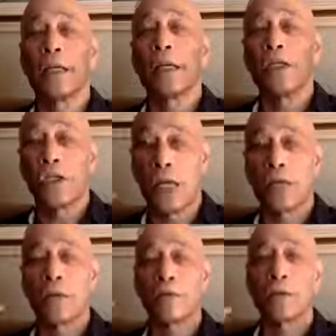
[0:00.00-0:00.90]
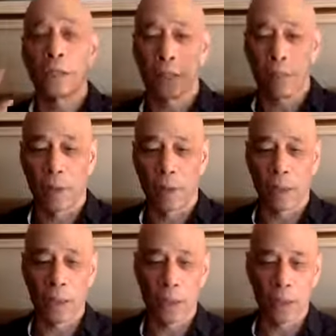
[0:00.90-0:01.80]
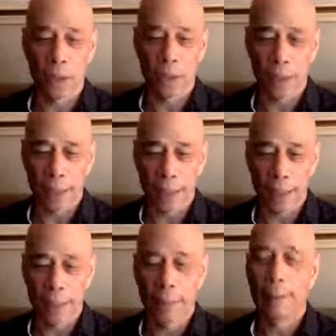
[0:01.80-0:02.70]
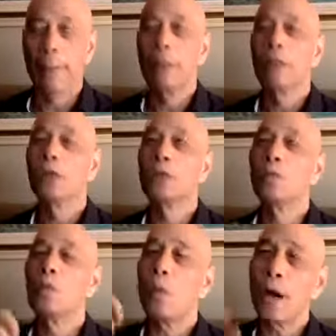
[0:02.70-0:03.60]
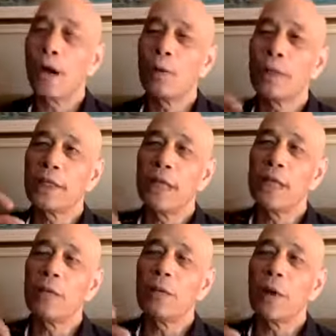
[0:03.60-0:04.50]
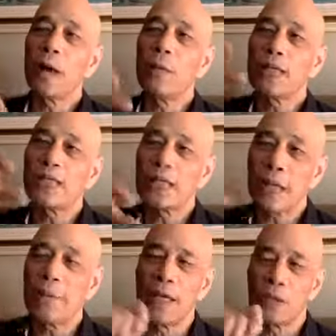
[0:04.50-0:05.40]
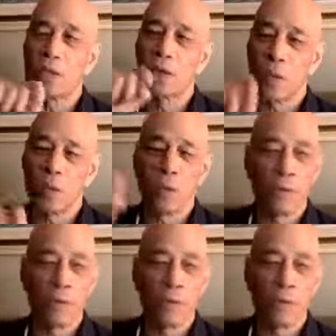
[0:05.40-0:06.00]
agenda, for example, on the other side? Why would some angels want to